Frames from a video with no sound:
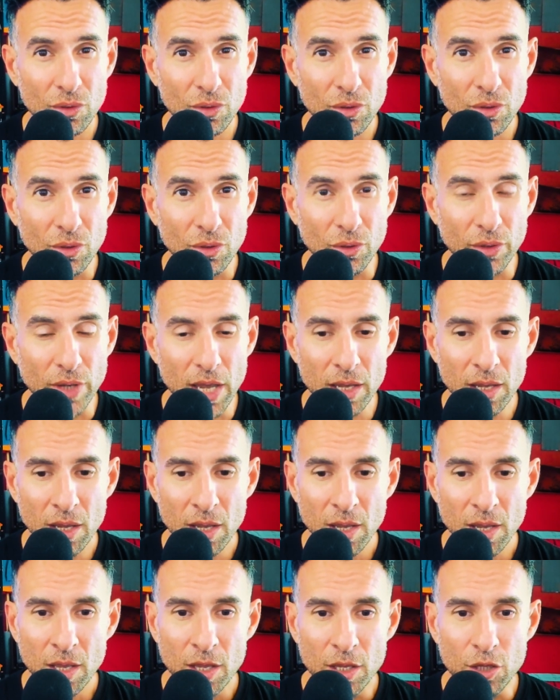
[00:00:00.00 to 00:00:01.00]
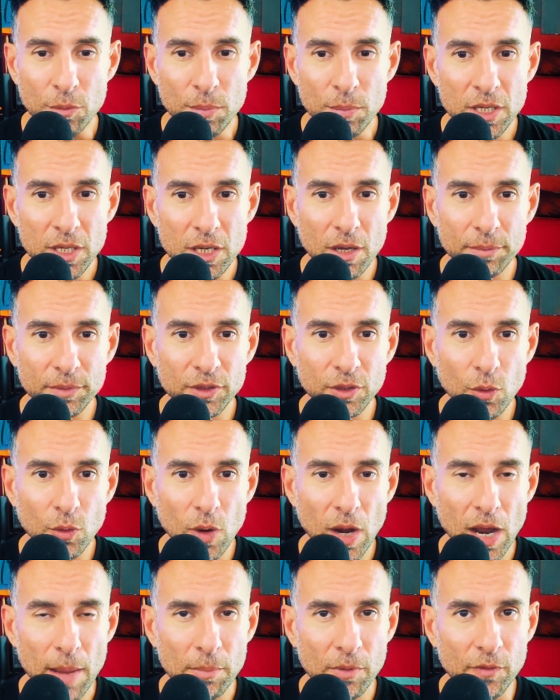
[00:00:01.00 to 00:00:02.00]
okay, you become so
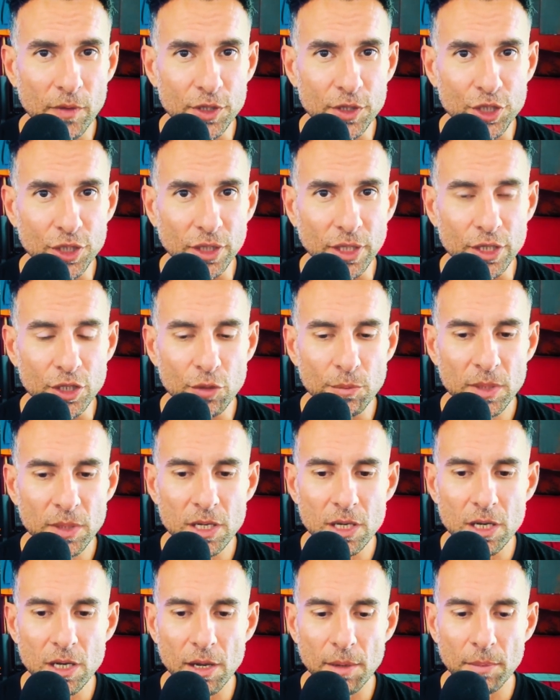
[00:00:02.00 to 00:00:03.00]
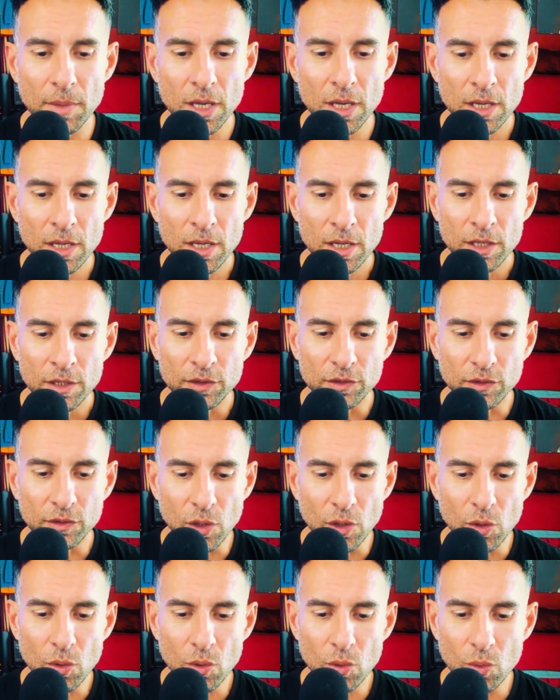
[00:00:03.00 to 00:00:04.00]
hypervigilant, you become
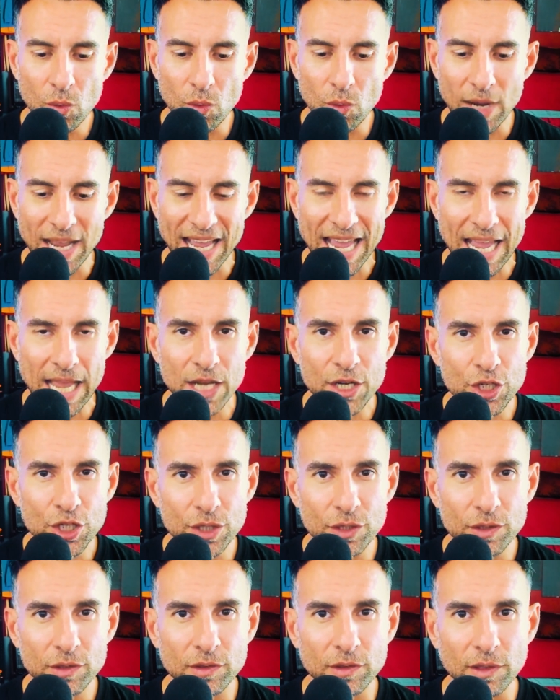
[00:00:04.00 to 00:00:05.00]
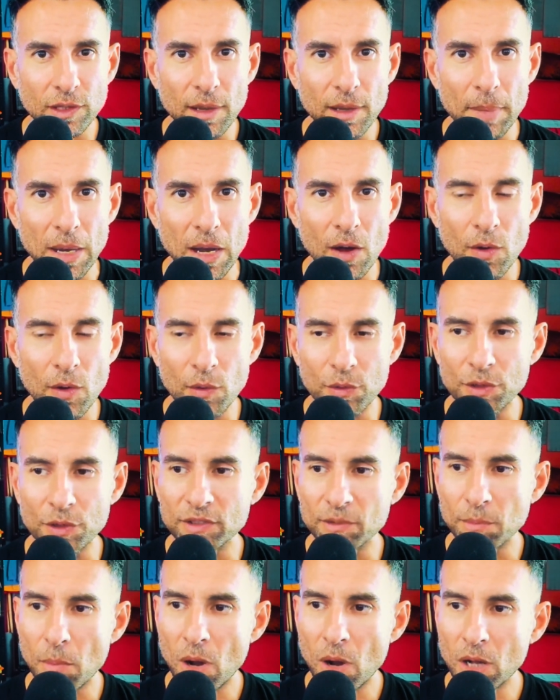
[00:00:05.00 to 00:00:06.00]
so anxious about the
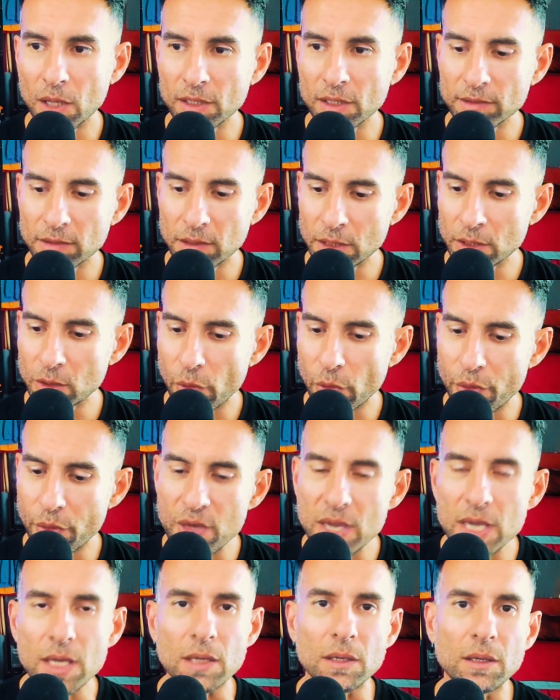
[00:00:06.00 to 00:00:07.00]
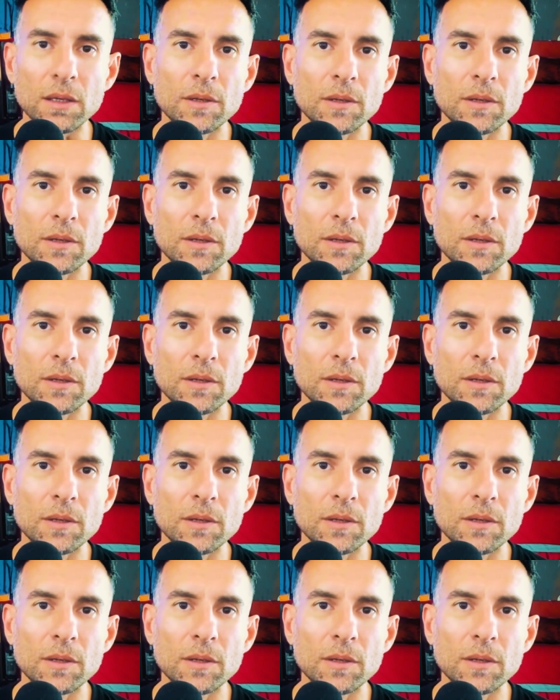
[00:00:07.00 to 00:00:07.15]
smallest little thing.